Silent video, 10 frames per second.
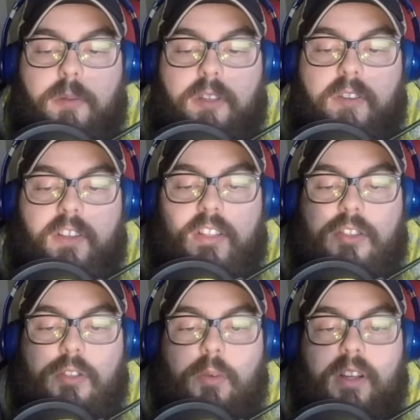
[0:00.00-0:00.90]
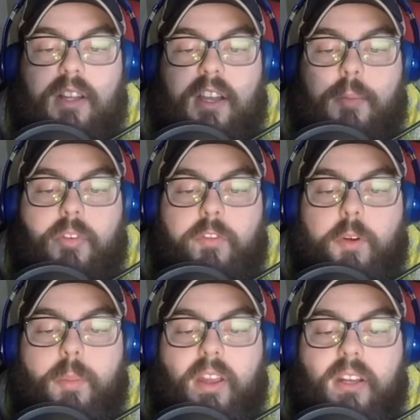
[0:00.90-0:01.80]
giving the storyline before
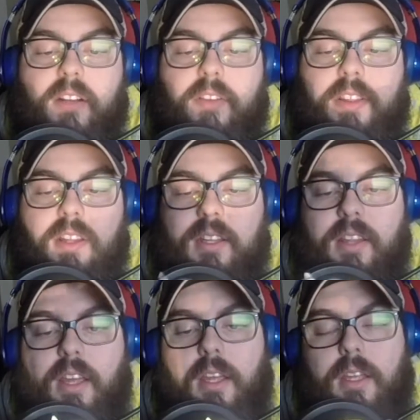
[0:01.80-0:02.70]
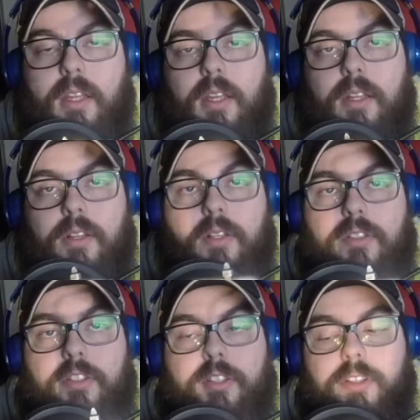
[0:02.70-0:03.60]
paint and everything like that. Those
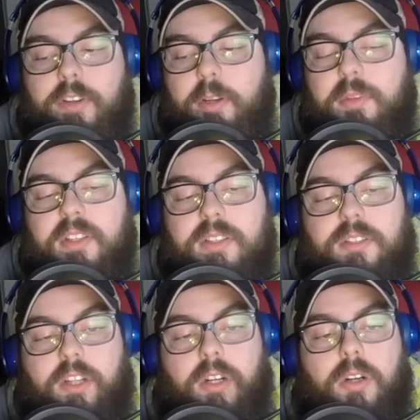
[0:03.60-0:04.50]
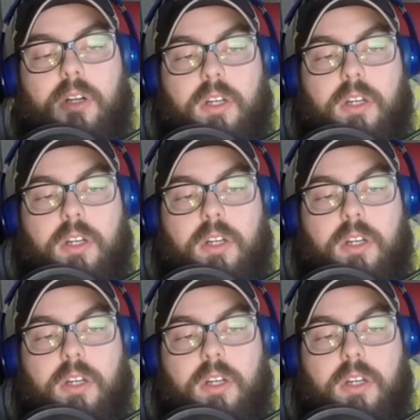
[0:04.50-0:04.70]
are your Greeblies. So